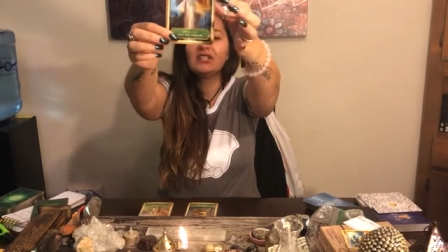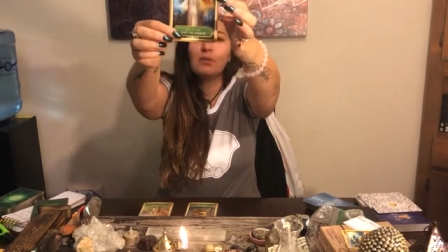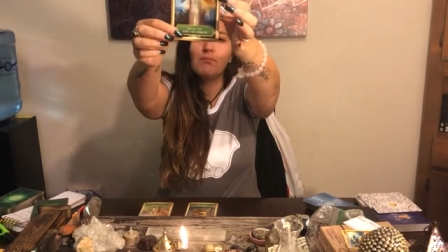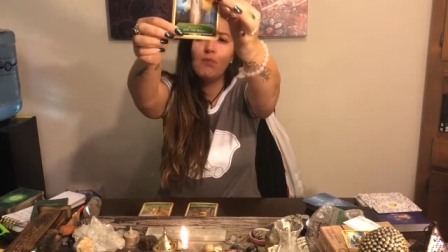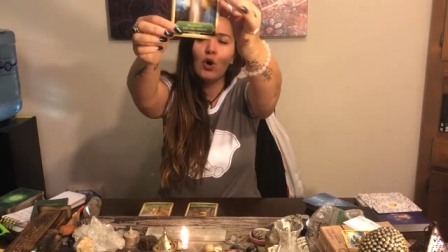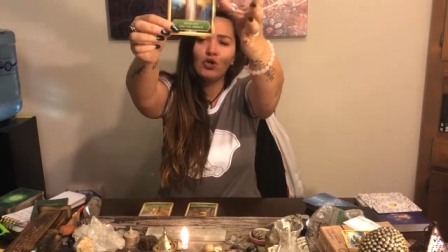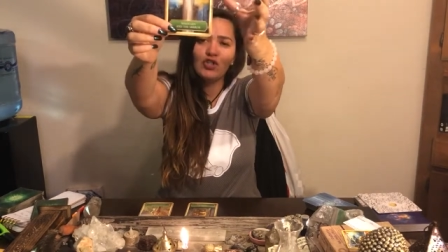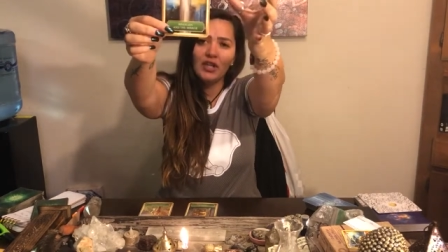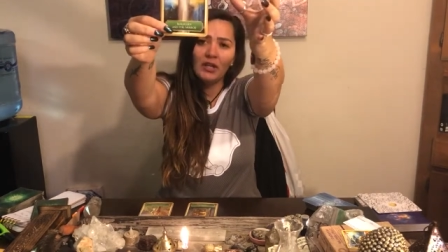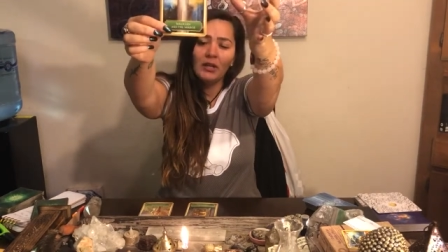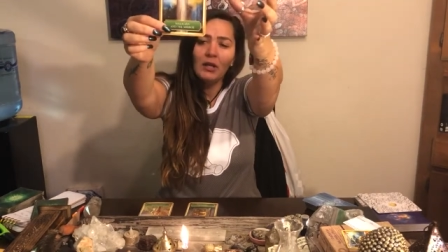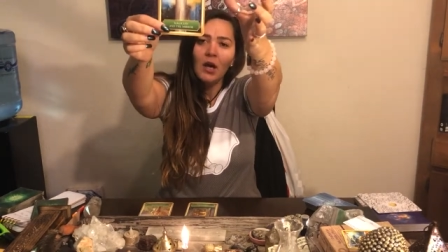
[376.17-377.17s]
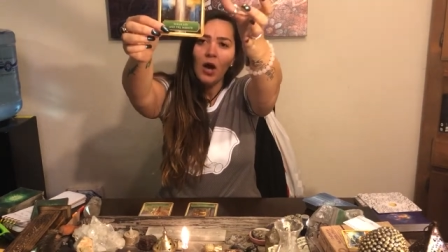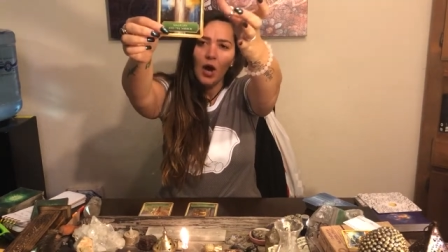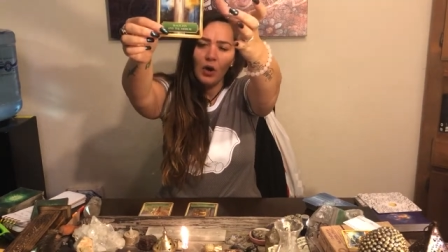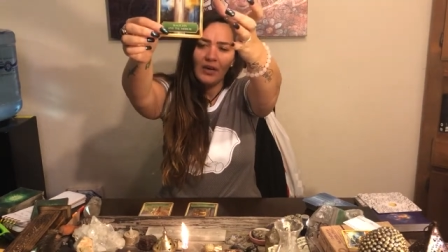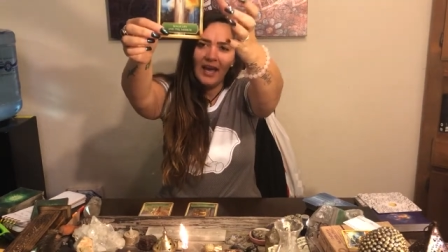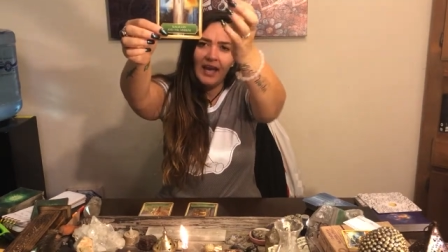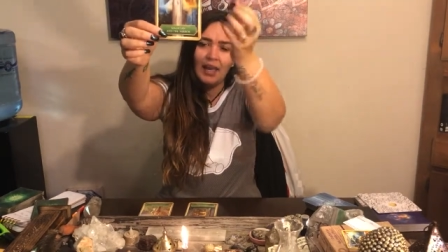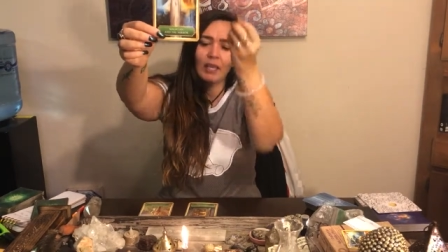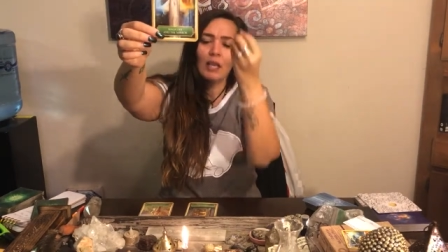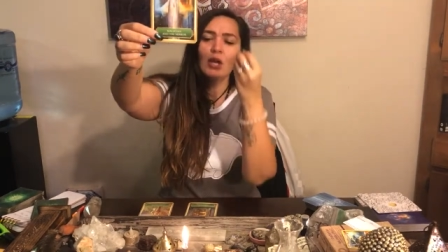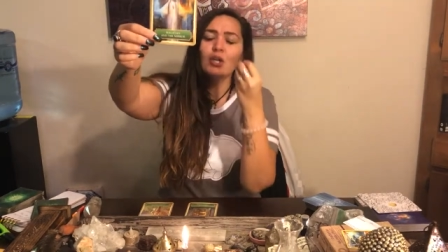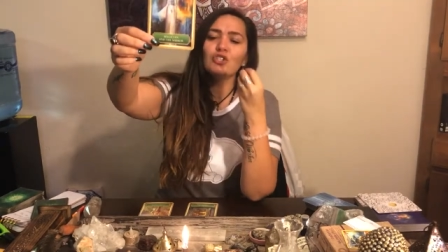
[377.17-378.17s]
is emotion,
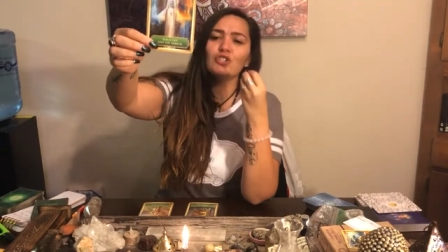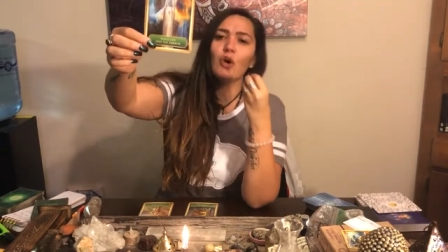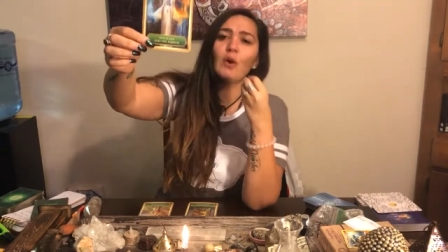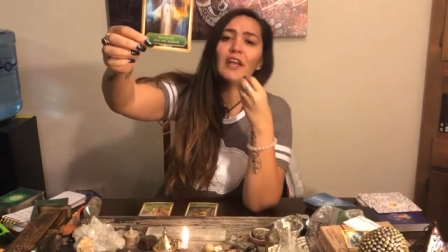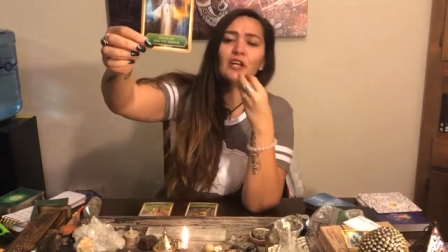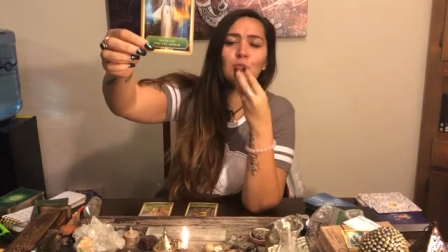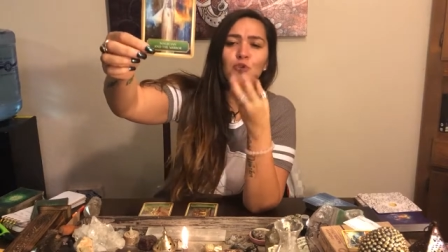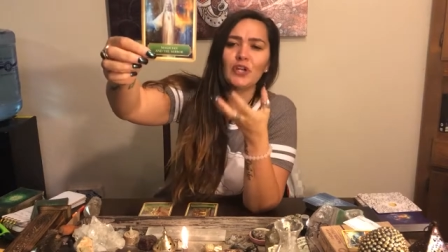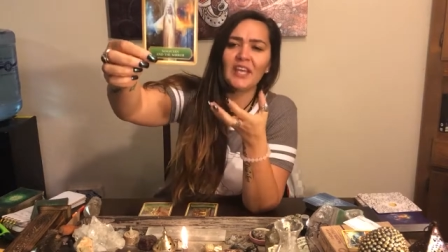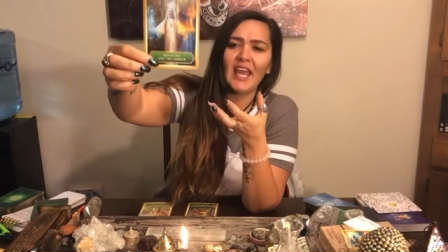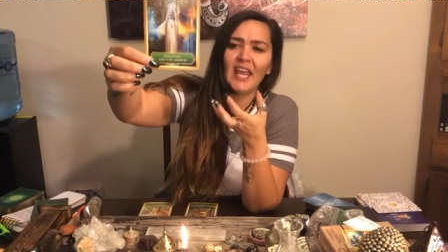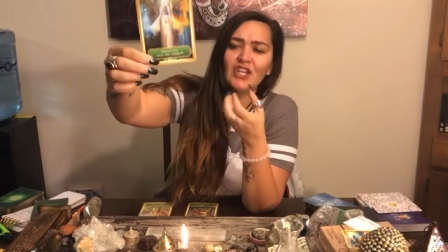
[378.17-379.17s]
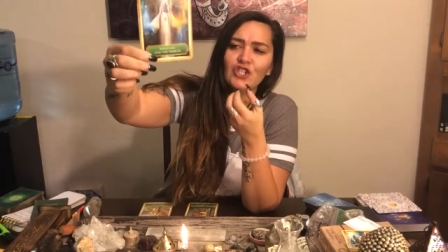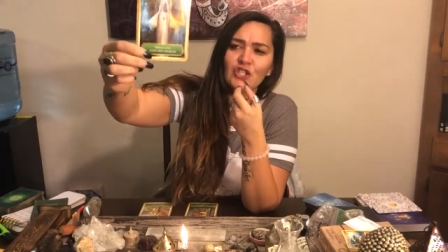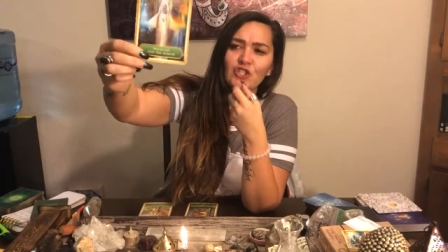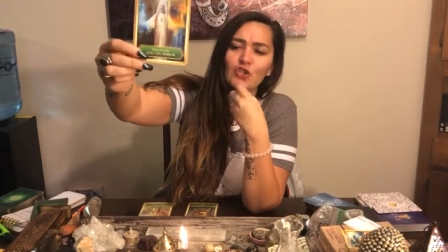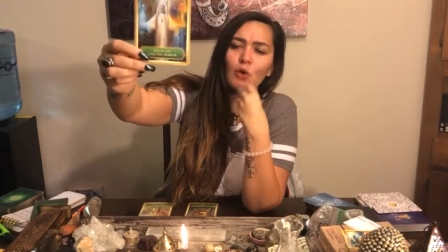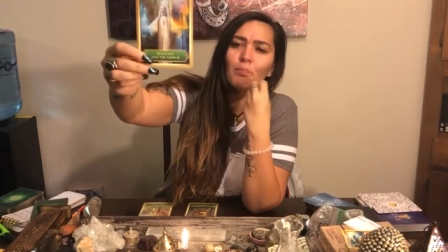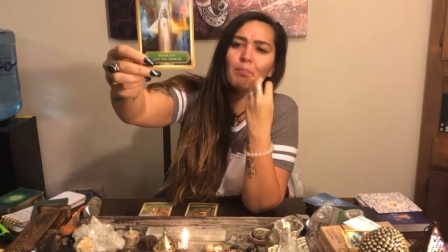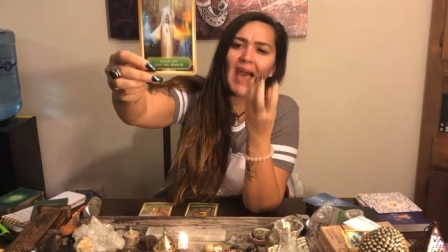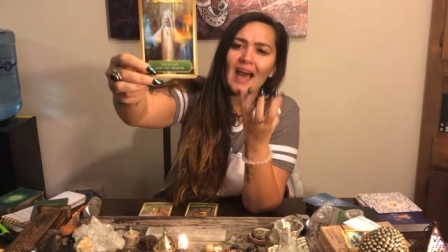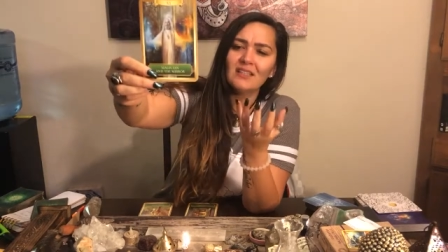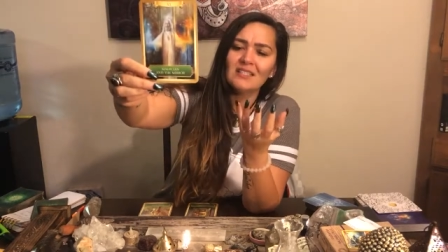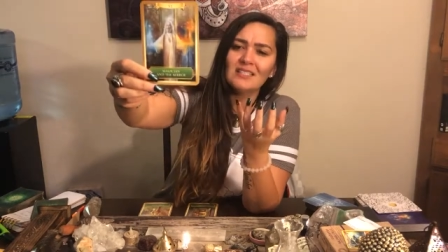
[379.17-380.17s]
okay? So, and communication. So
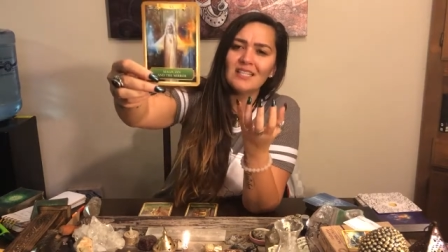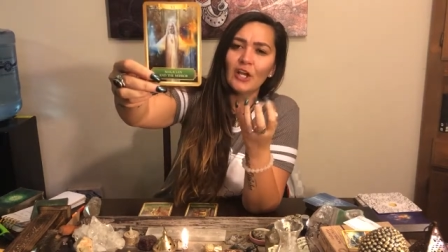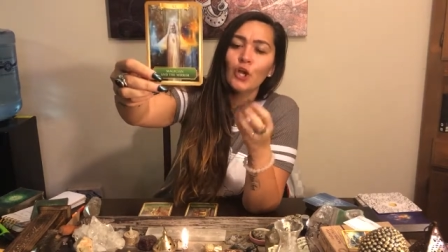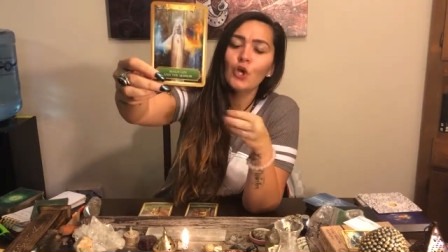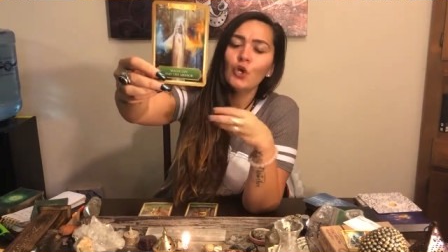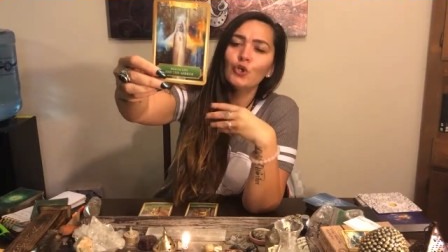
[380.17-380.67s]
balance it.